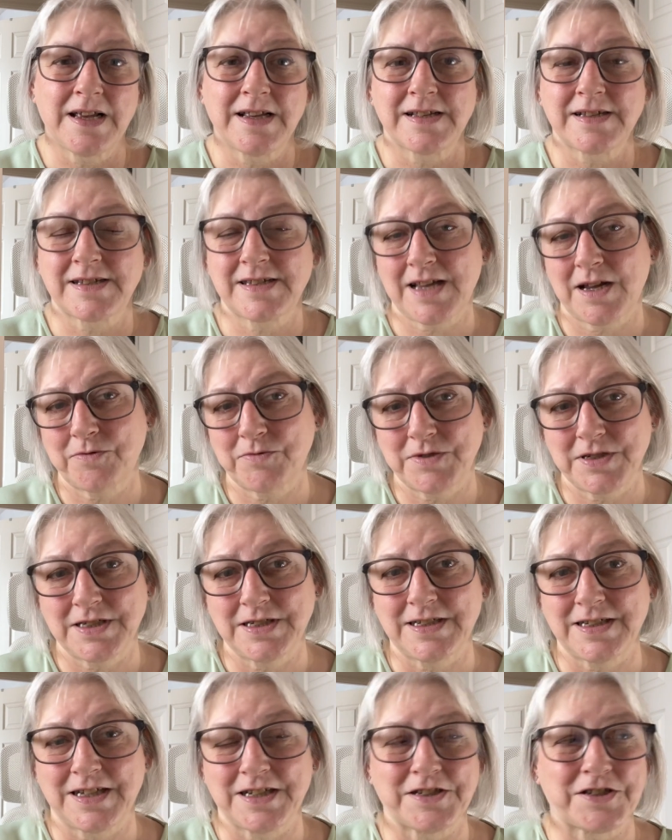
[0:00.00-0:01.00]

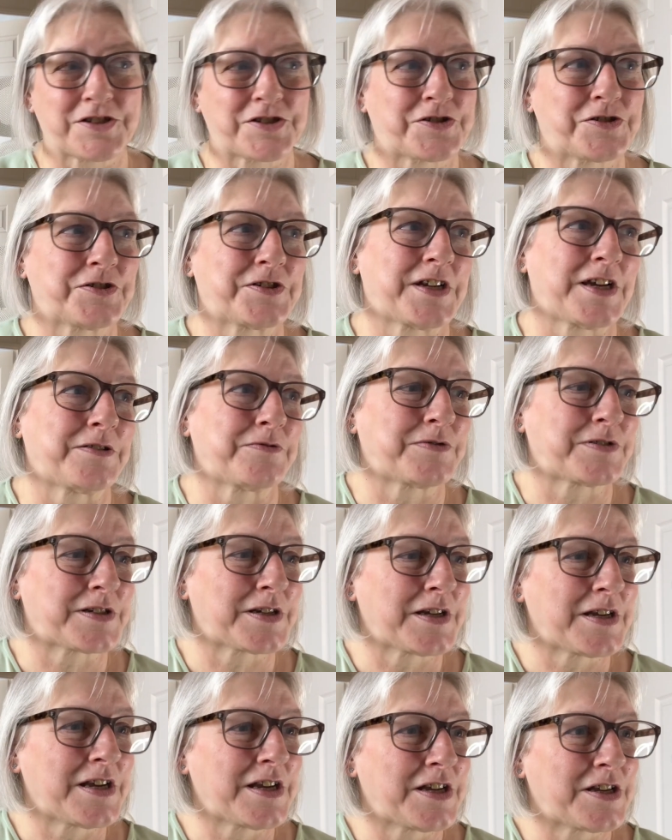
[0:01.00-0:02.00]
sounded and stood out.
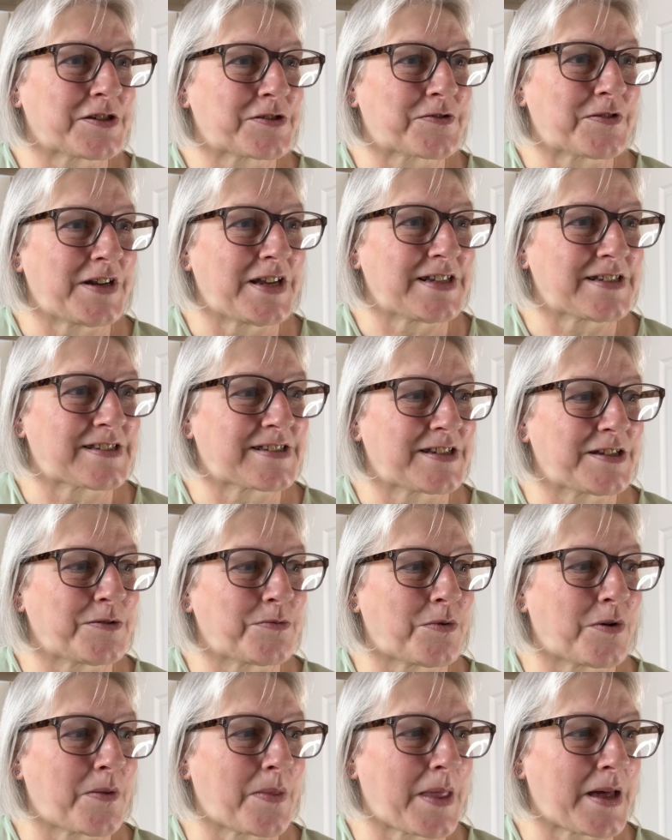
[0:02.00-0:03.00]
So let's see
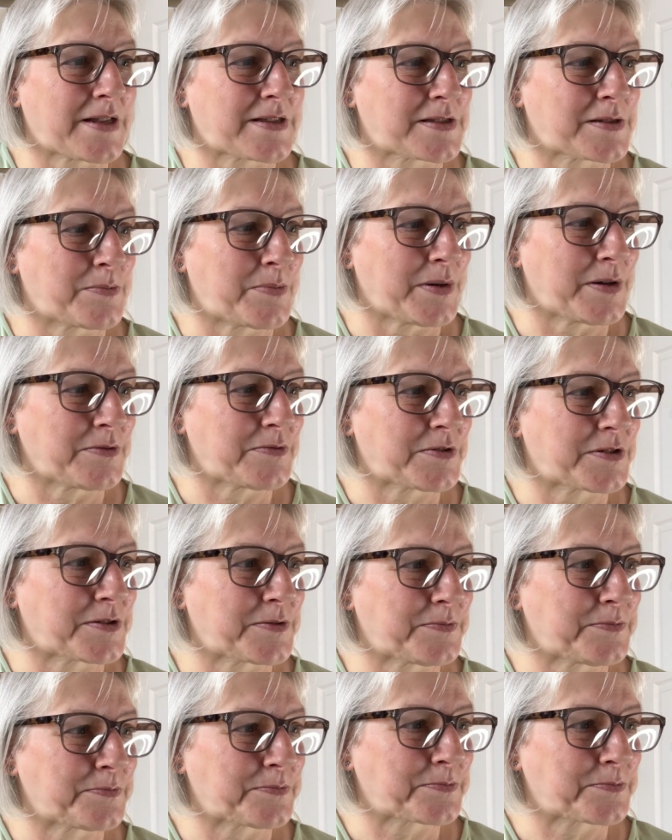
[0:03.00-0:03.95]
what that's about.